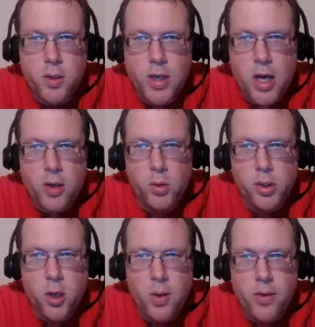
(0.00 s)
we got
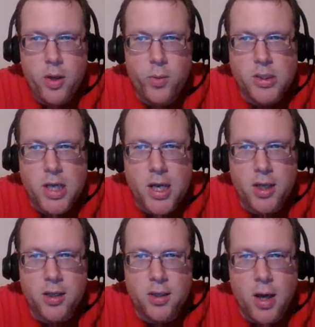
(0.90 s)
Julio, and then we
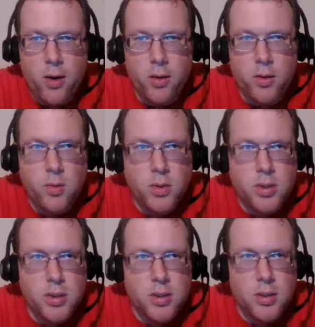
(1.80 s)
take, I don't know, who's
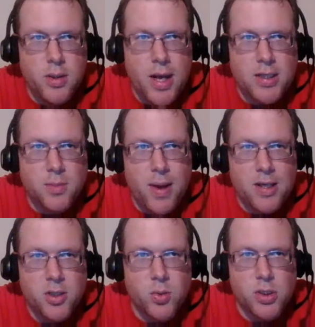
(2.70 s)
the next
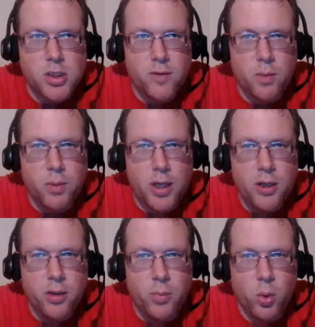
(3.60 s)
best receiver play
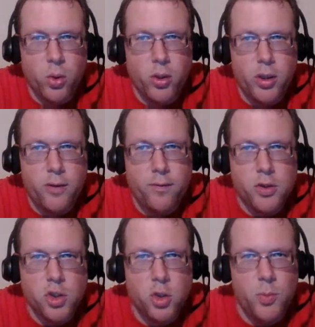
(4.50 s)
on the board,
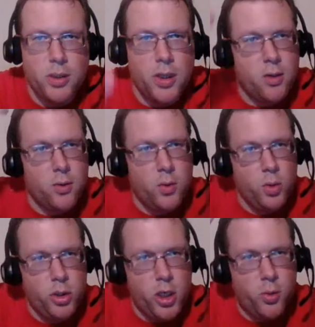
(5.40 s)
assuming that
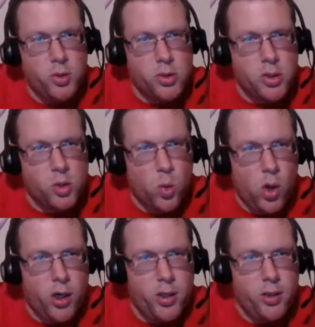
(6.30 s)
Julio is
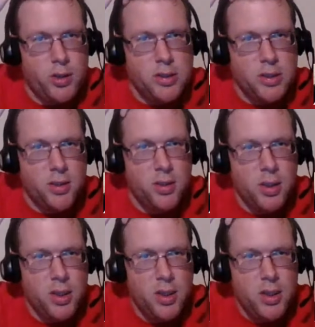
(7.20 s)
one. Is it
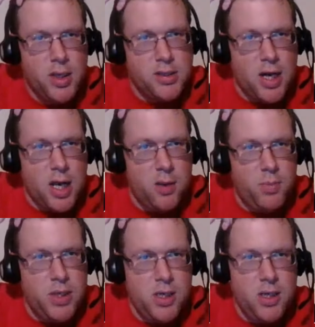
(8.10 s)

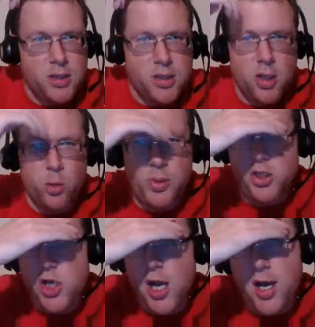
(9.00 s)
AB? Is it
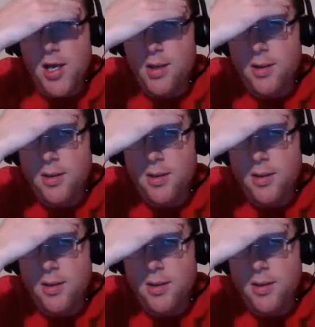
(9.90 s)
OBJ?